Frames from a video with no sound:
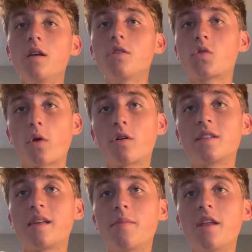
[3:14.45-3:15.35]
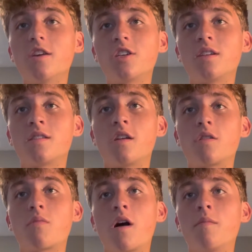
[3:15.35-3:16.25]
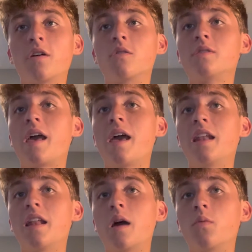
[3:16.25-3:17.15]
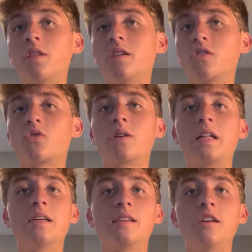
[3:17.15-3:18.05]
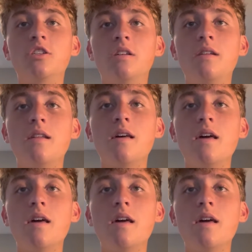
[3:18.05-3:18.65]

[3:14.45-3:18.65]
Soil contamination is another problem that goes hand in hand with industrialization.